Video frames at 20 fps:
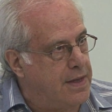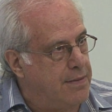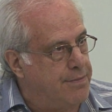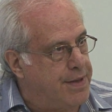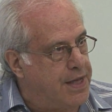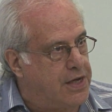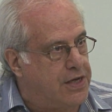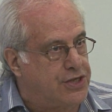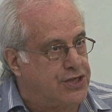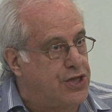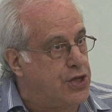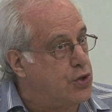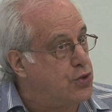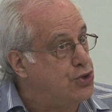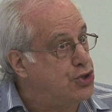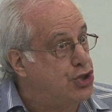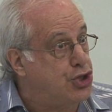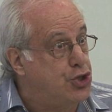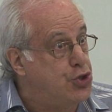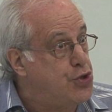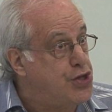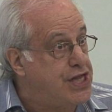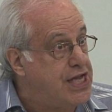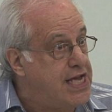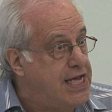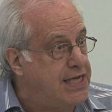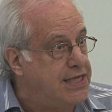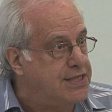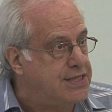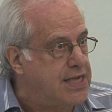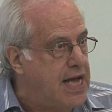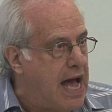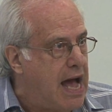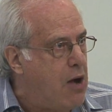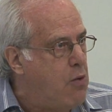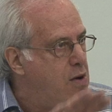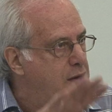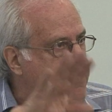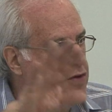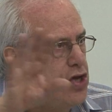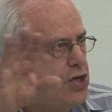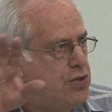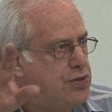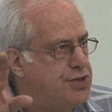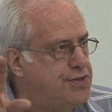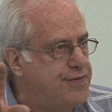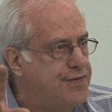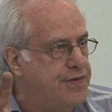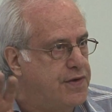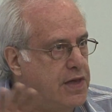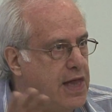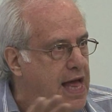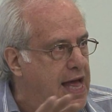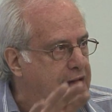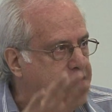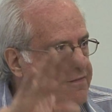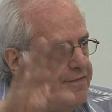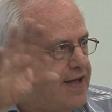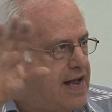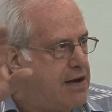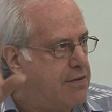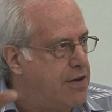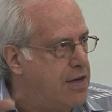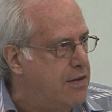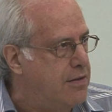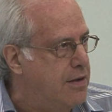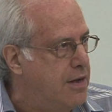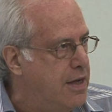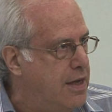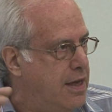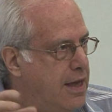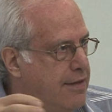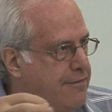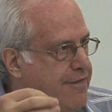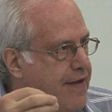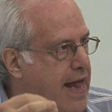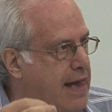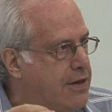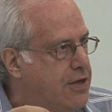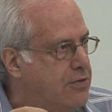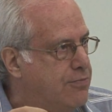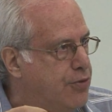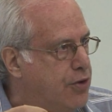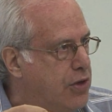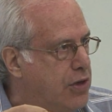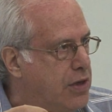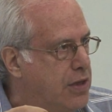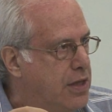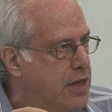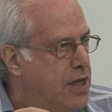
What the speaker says: because those two things, however useful and valuable,